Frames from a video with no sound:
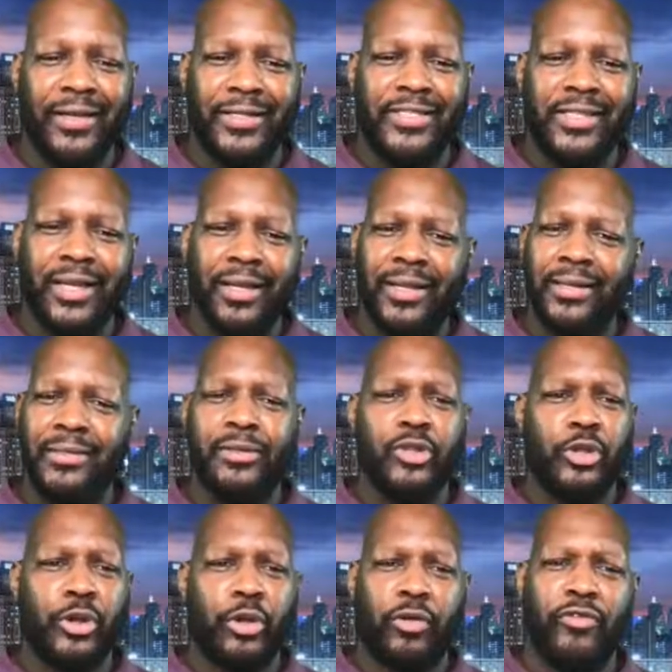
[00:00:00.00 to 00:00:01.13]
And Coachella,
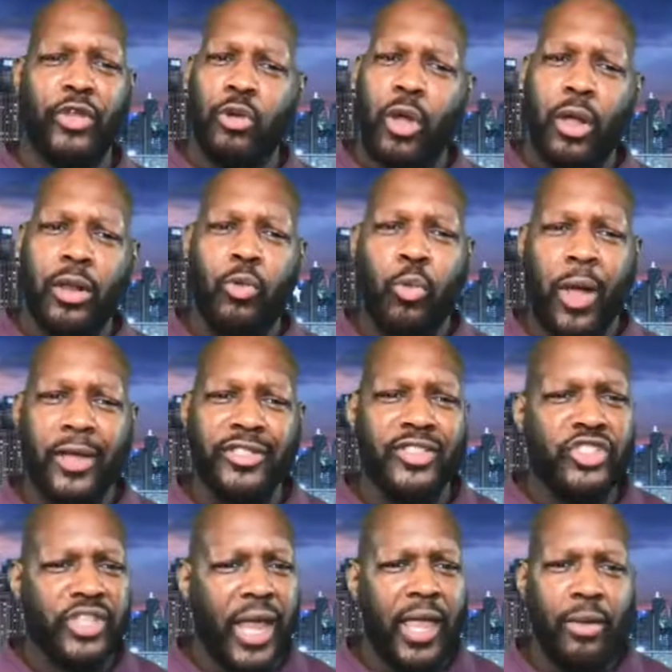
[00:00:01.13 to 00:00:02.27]
if you all are watching,
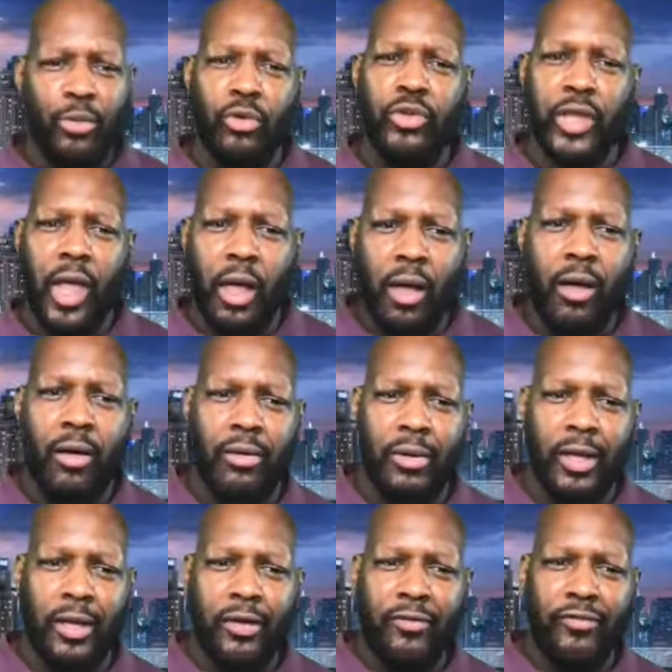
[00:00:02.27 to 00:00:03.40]
shame
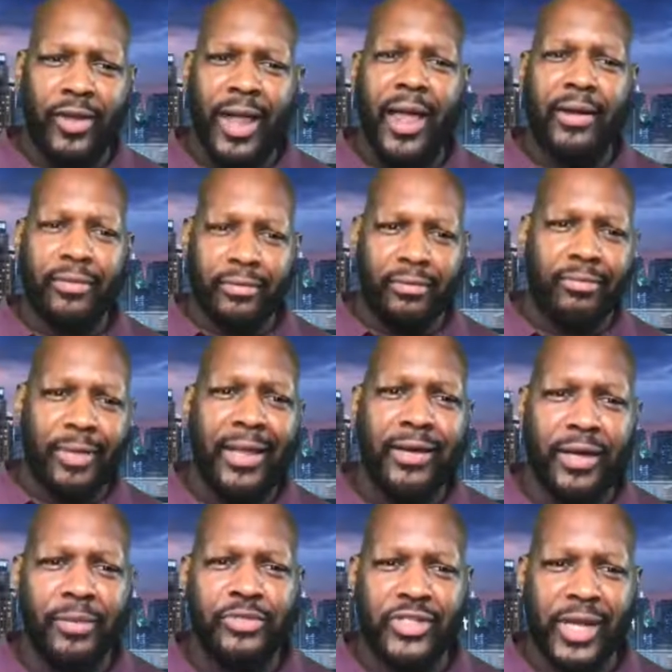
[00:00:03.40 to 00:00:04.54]
y'all for not
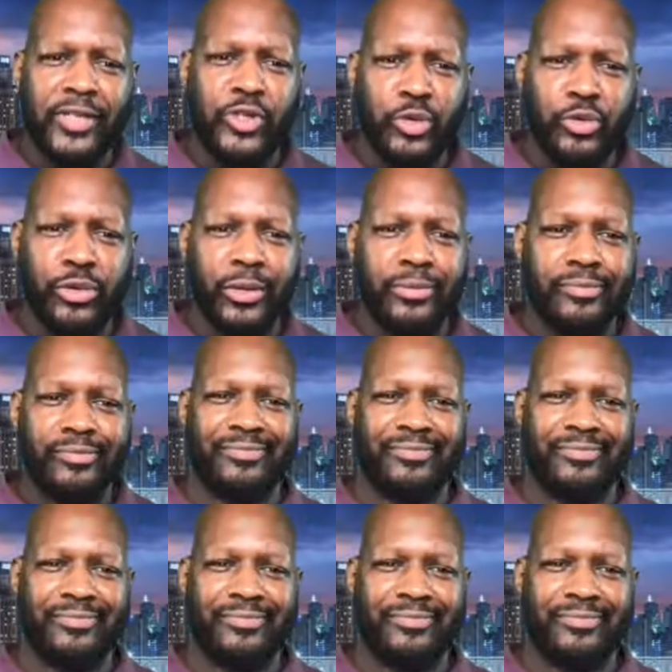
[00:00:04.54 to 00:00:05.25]
hitting up Chase HUNA.